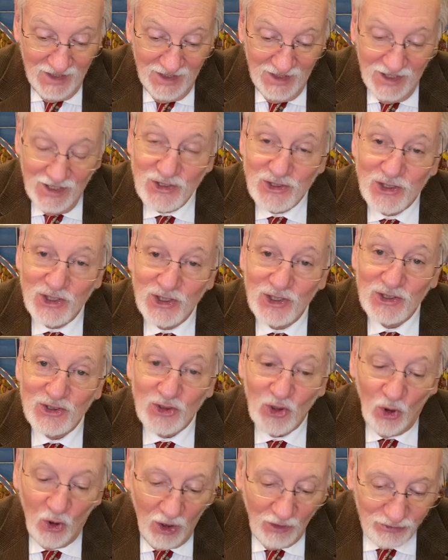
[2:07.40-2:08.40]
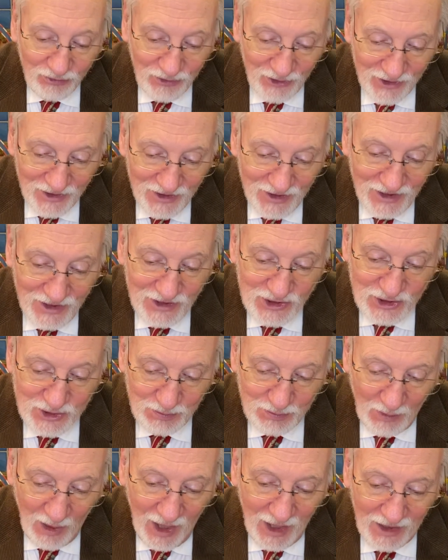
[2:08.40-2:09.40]
She is often
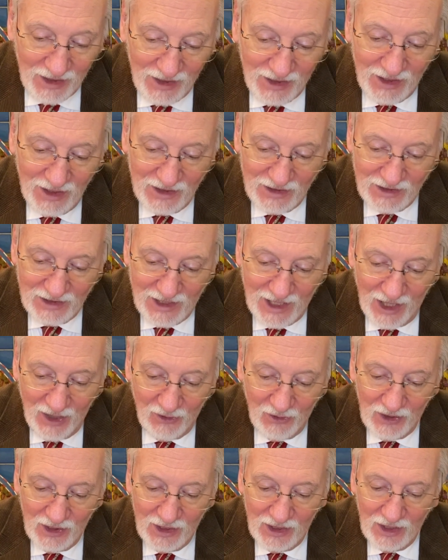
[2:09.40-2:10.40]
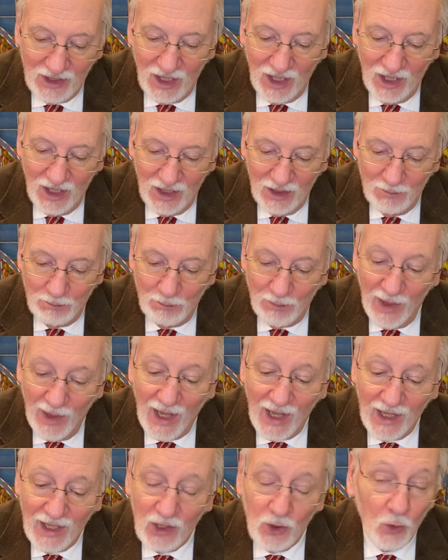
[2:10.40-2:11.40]
smiling and carrying a
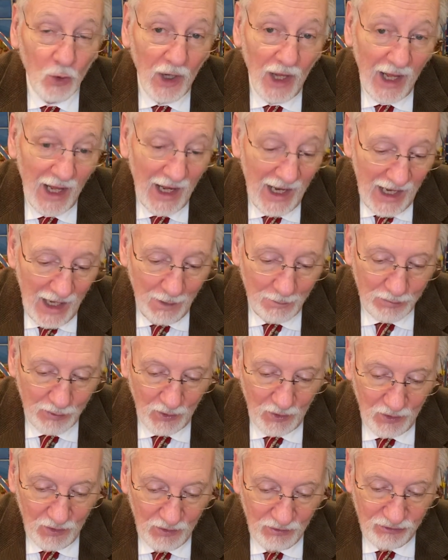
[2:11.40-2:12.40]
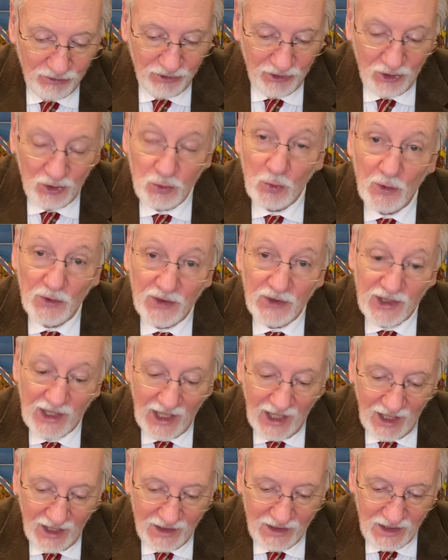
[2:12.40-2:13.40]
bag or a hamper filled with
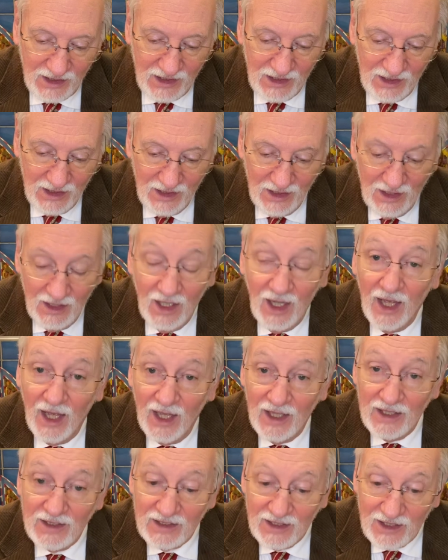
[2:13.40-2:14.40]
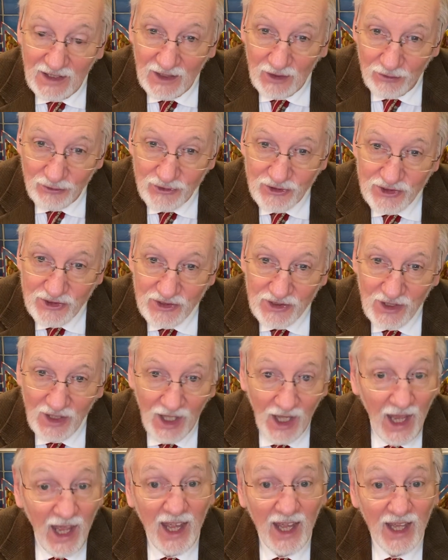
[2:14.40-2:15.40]
candy and gifts
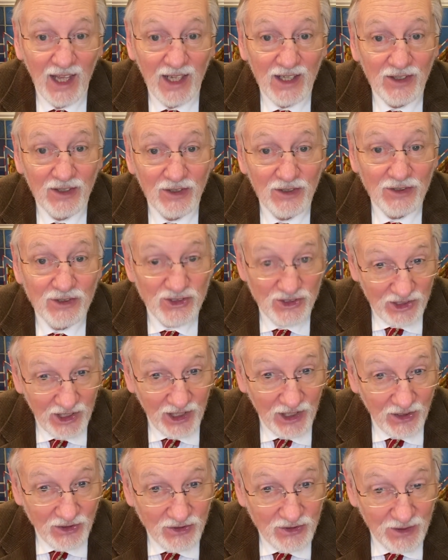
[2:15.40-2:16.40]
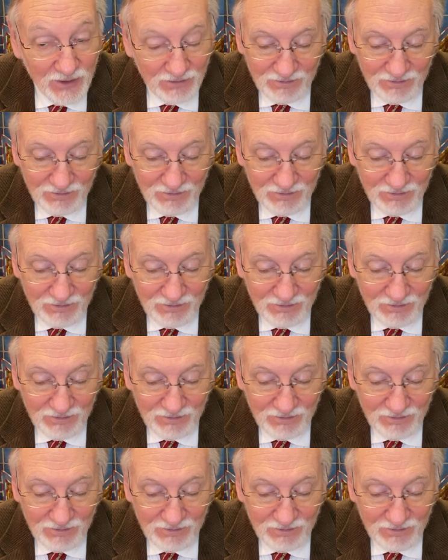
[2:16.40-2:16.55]
and sticks.